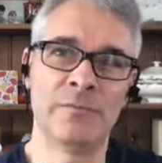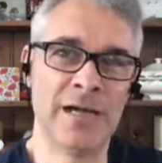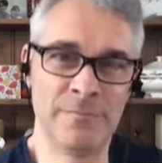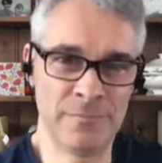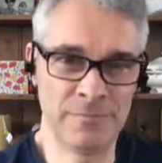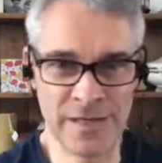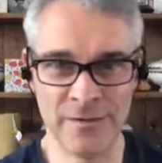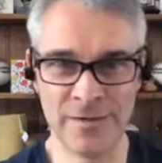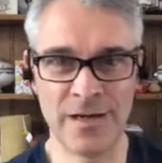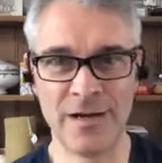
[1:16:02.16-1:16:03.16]
I'm a
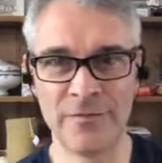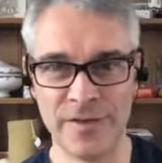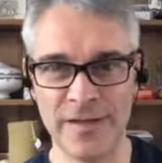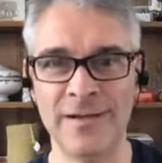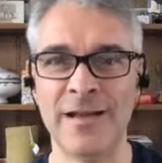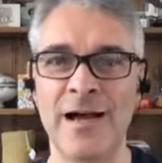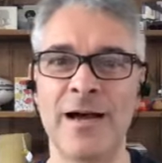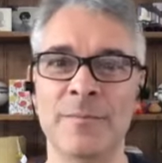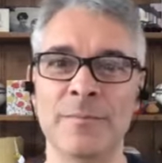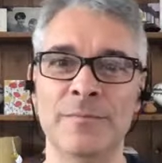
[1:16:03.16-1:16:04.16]
year and a half in,
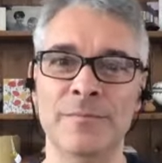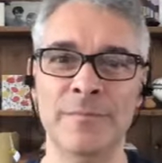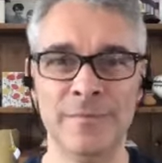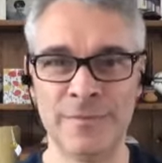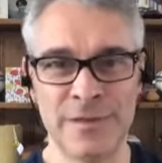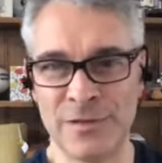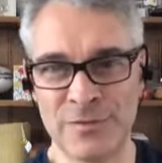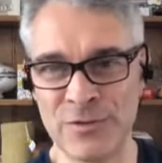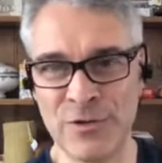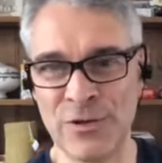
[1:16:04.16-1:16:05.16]
I'm
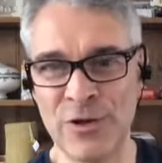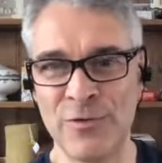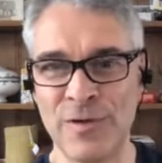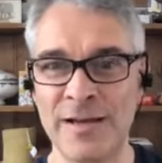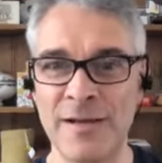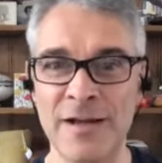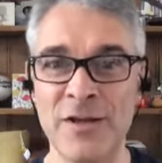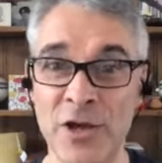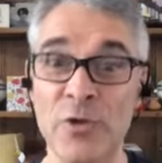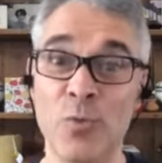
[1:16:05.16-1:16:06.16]
you, you know I, I
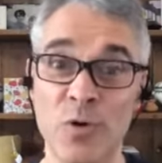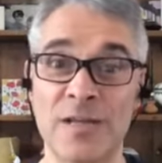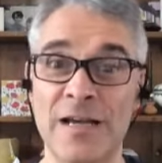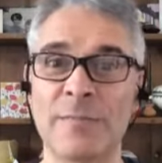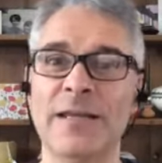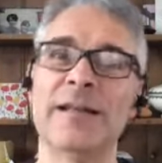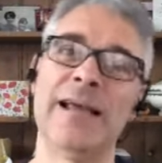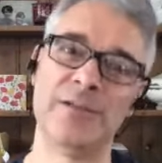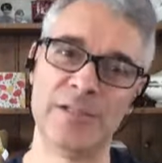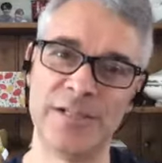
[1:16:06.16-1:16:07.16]
know what's coming and
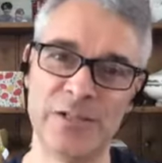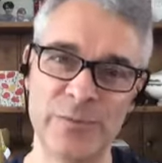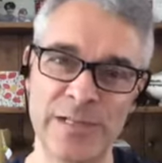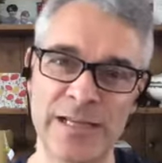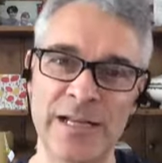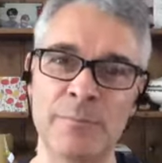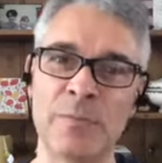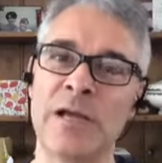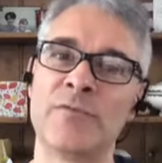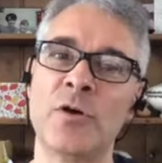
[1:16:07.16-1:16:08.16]
how to deal with it
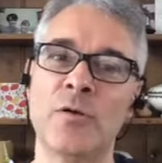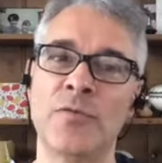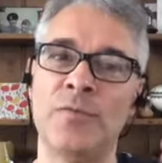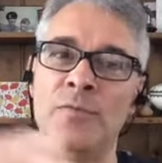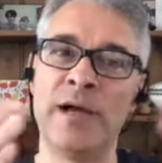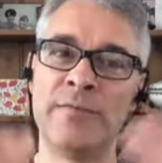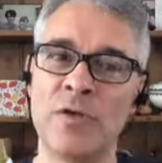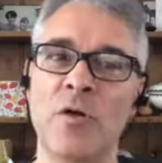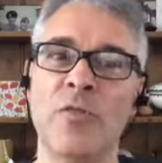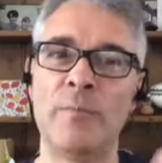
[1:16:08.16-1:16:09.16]
but i've got i've
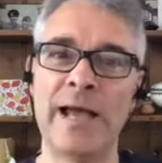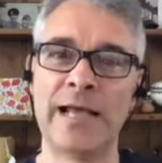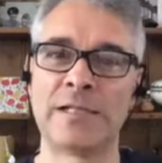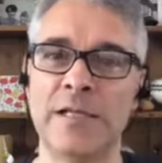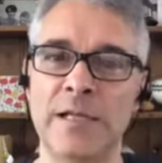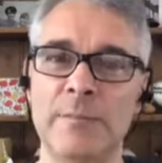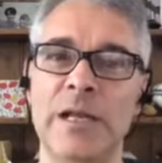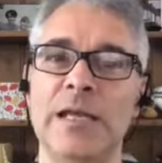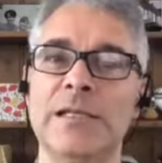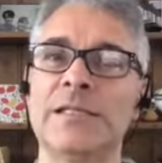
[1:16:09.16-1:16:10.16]
got the pattern in
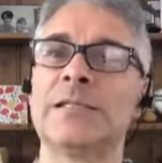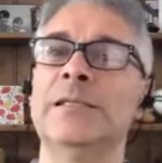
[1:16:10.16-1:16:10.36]
place